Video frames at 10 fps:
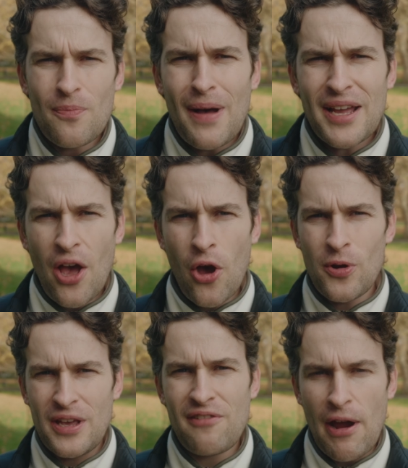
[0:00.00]
my
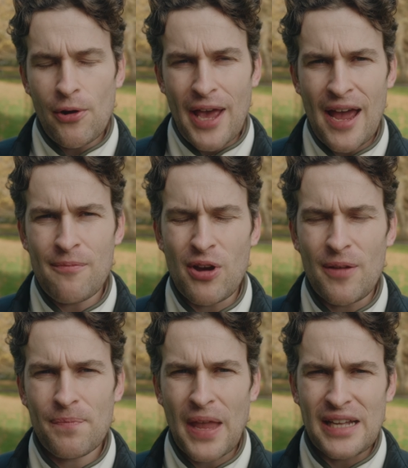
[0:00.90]
holy grail
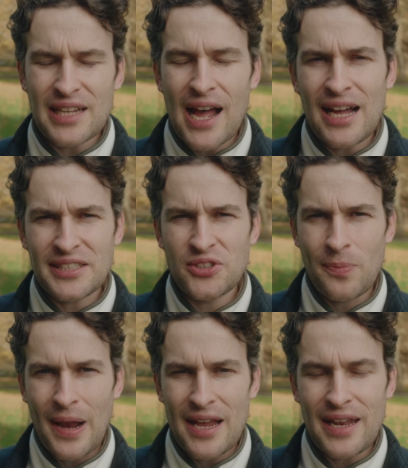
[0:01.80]
camera is a
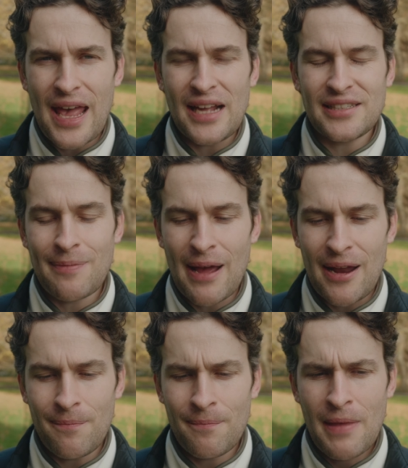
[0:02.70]
Hasselblad
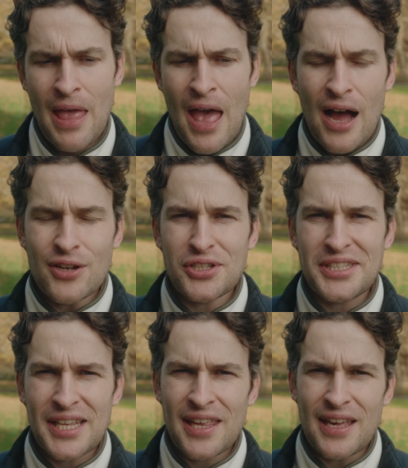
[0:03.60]
XPAN. I
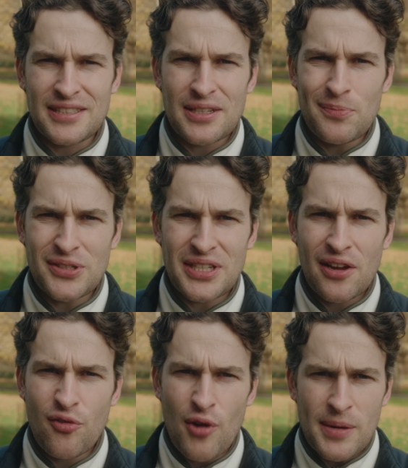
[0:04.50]
just think it's the most
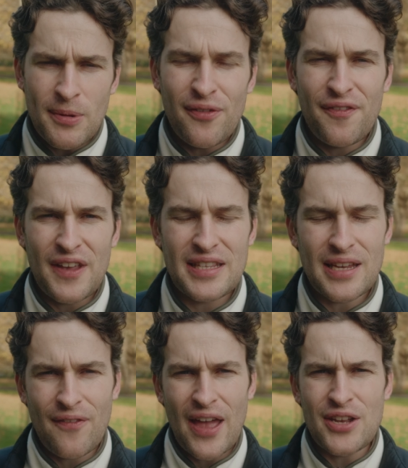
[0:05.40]
incredible feat
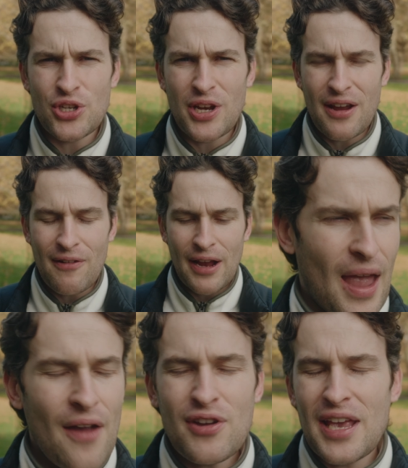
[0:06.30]
of engineering.
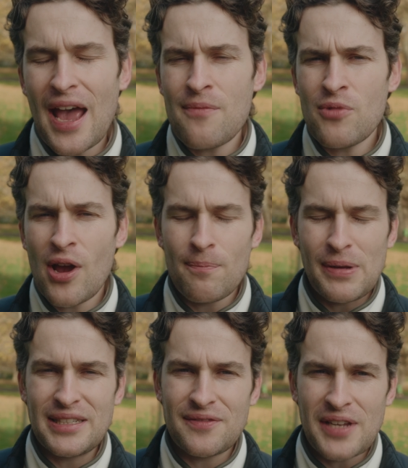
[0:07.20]
Every camera and
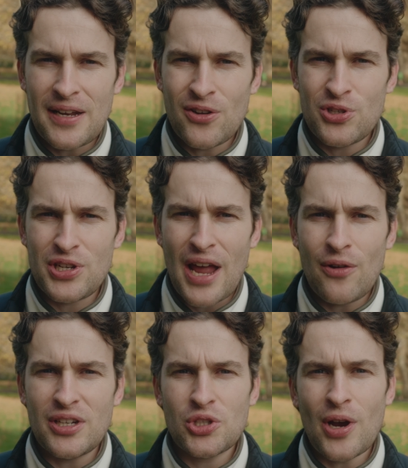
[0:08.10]
piece of technology
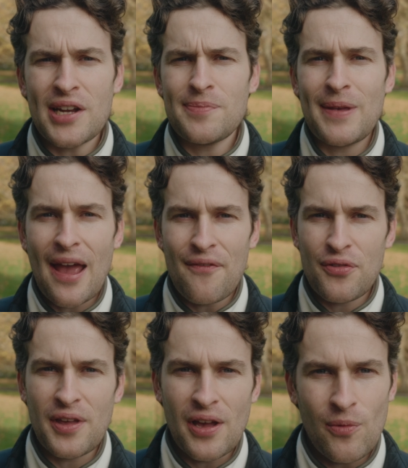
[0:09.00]
now is trying to be
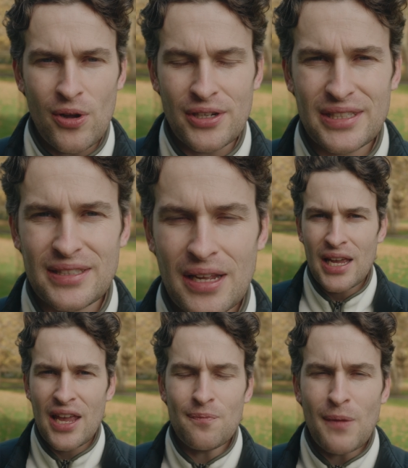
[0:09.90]
everything at once.
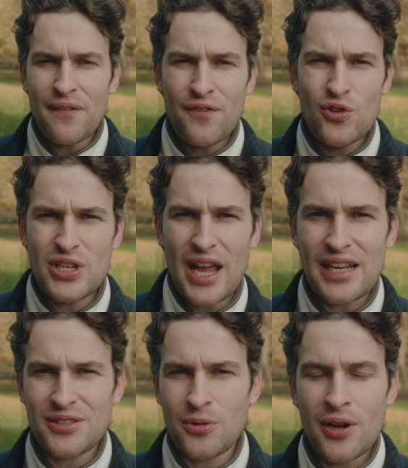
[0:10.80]
Even my Fuji
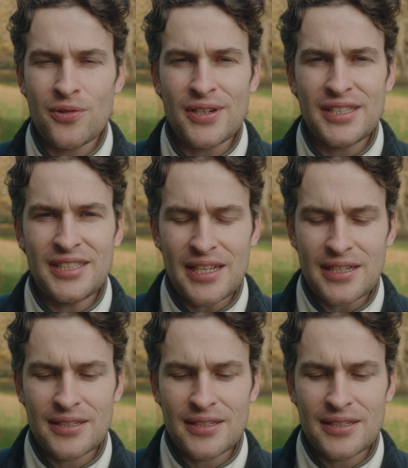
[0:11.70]
X100 VI,